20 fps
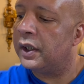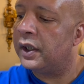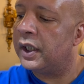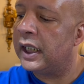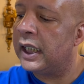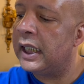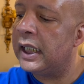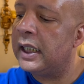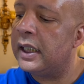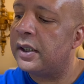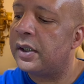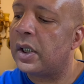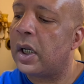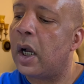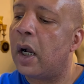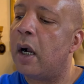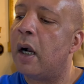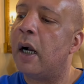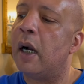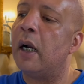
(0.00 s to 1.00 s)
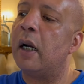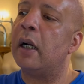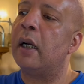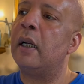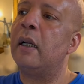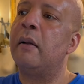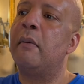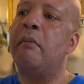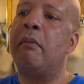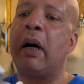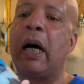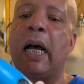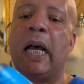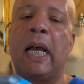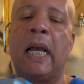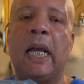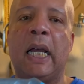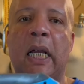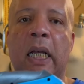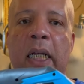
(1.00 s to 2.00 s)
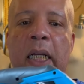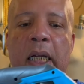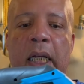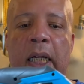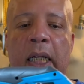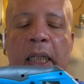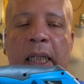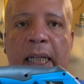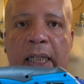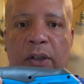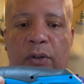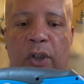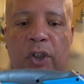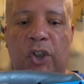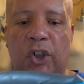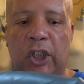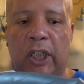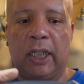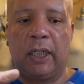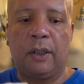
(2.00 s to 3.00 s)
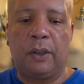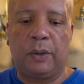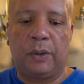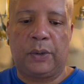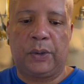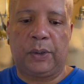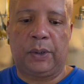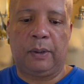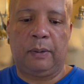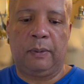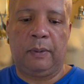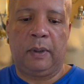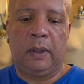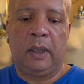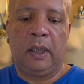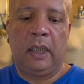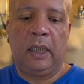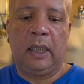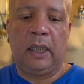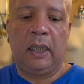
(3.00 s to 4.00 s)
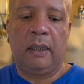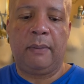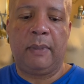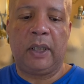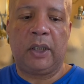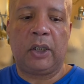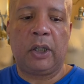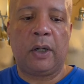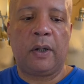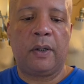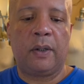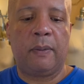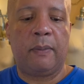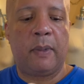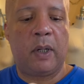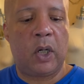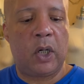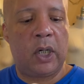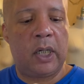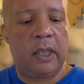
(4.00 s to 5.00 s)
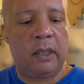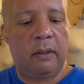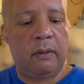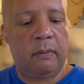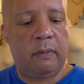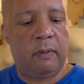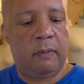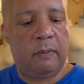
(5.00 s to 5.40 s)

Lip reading: these are my electric shears. Let me turn them on